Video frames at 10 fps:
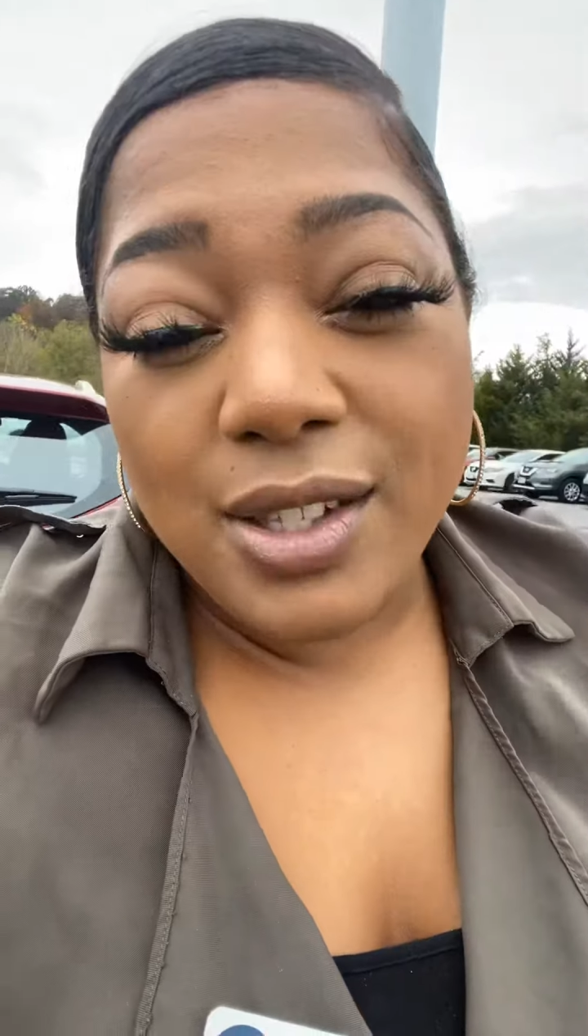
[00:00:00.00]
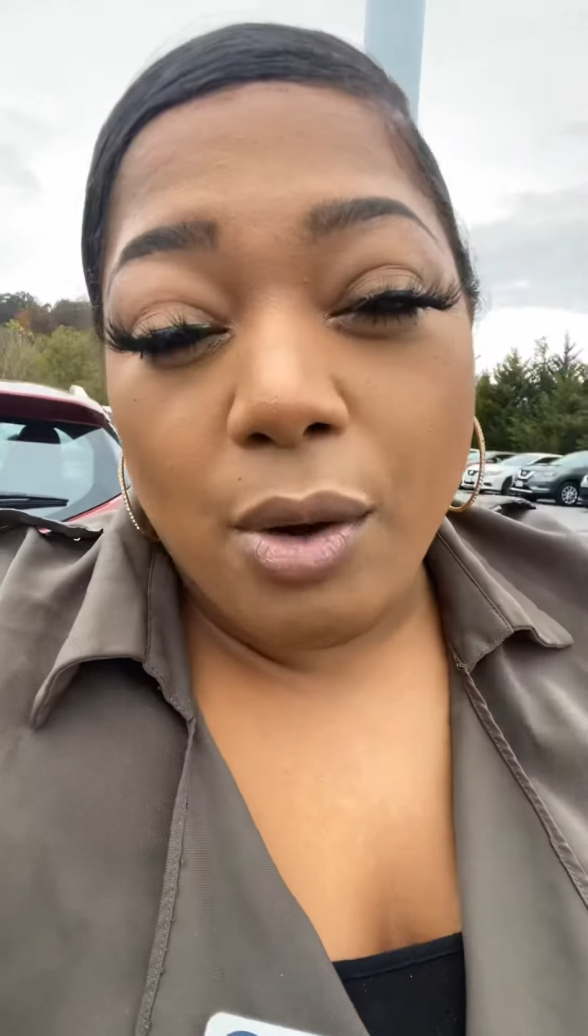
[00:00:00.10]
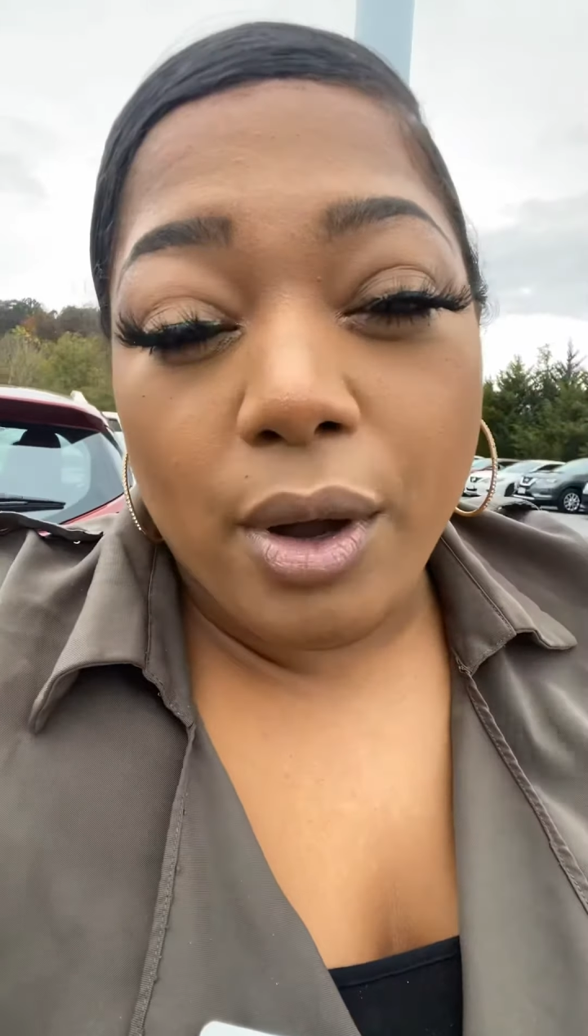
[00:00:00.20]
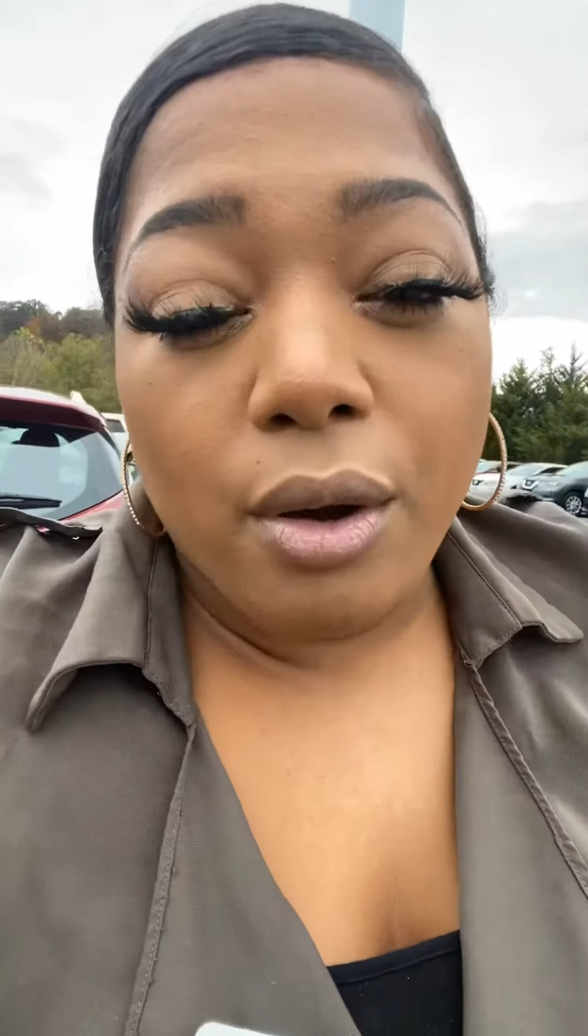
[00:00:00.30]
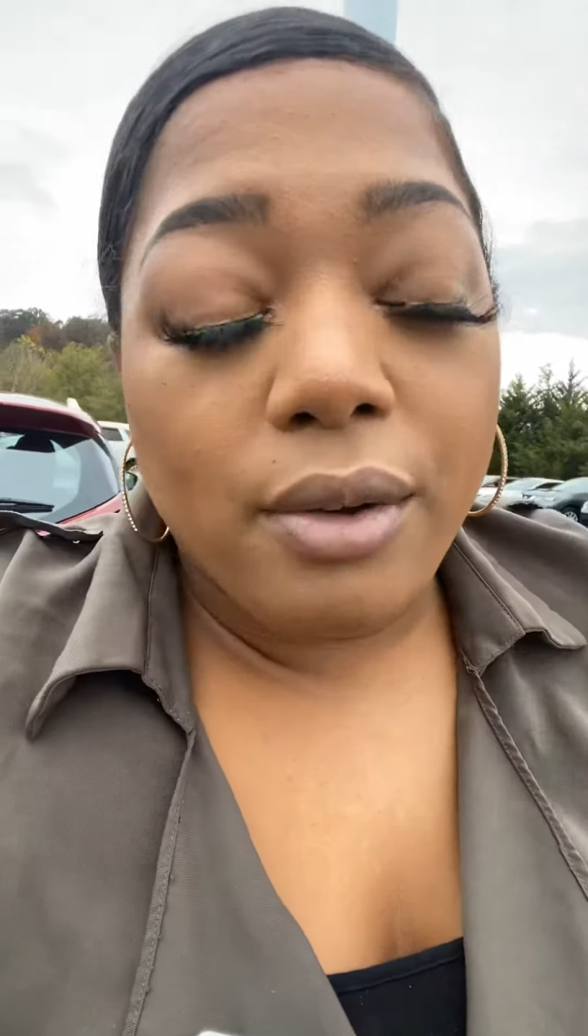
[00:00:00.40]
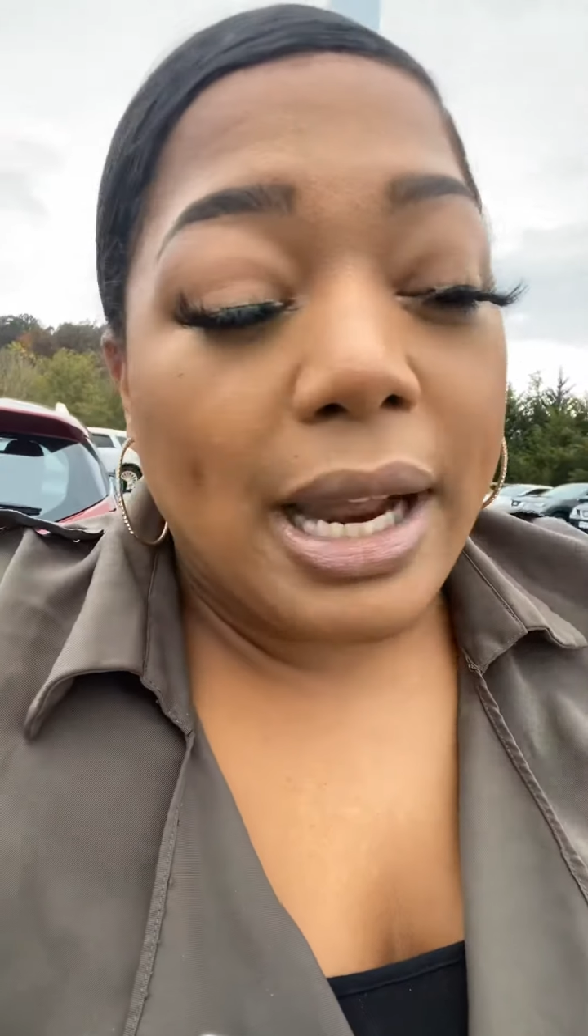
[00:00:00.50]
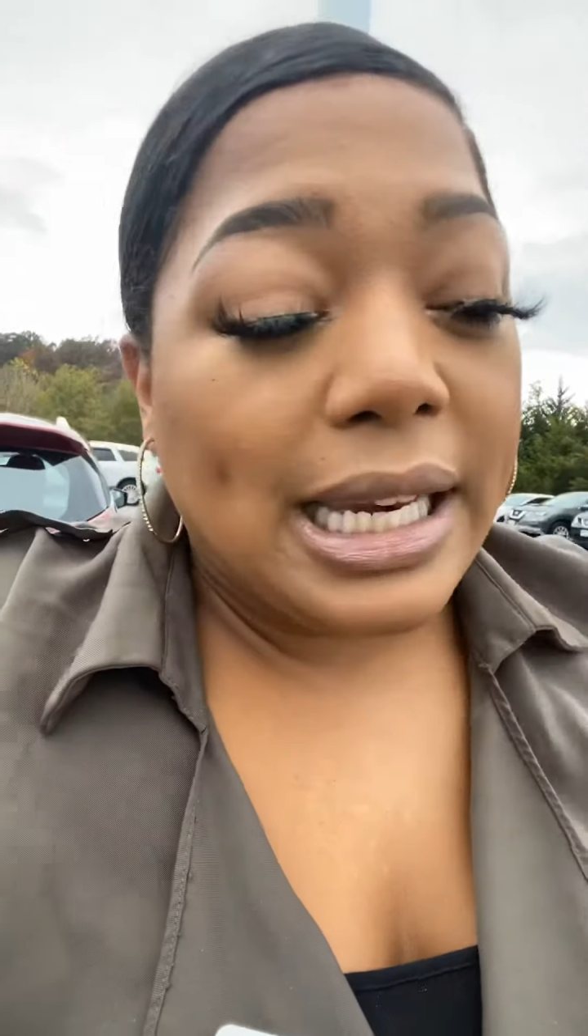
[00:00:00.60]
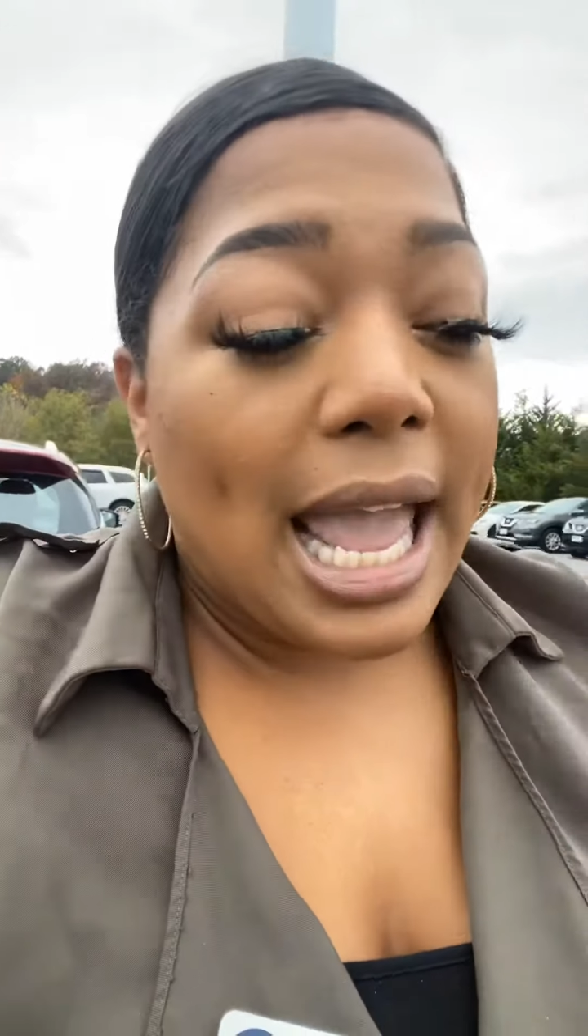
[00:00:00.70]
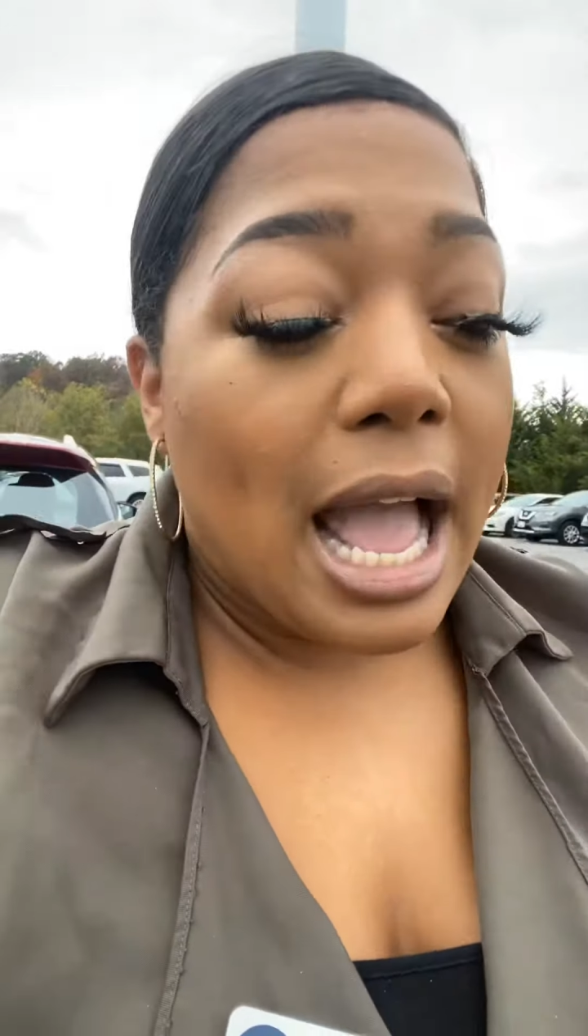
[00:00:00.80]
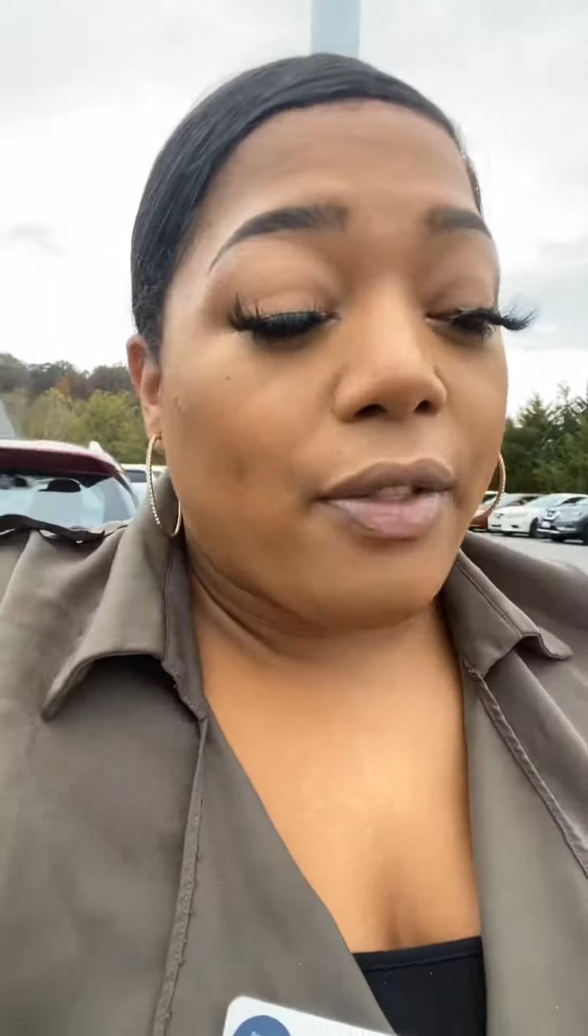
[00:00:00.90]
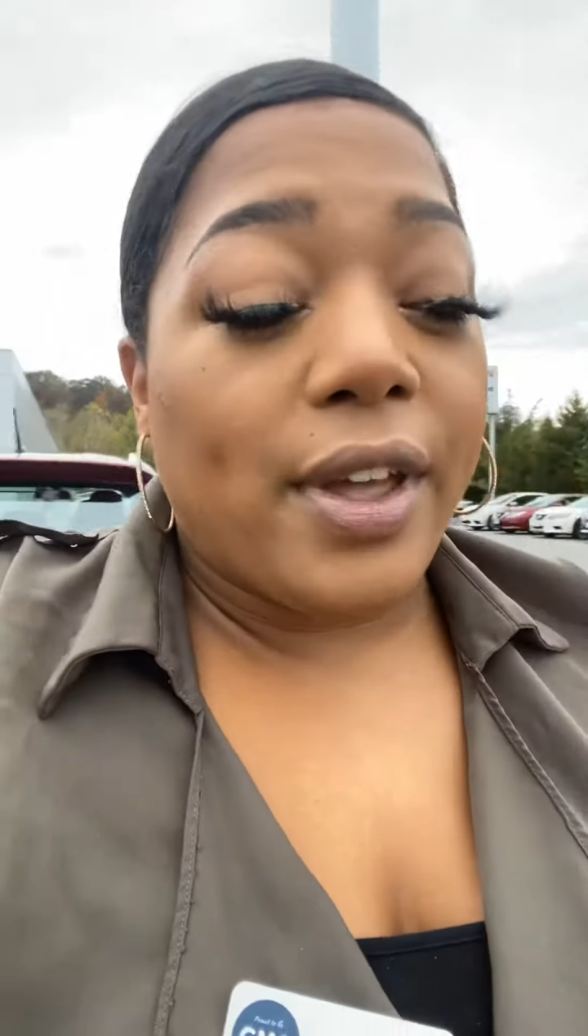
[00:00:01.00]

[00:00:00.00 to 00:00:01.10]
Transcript: going on right now.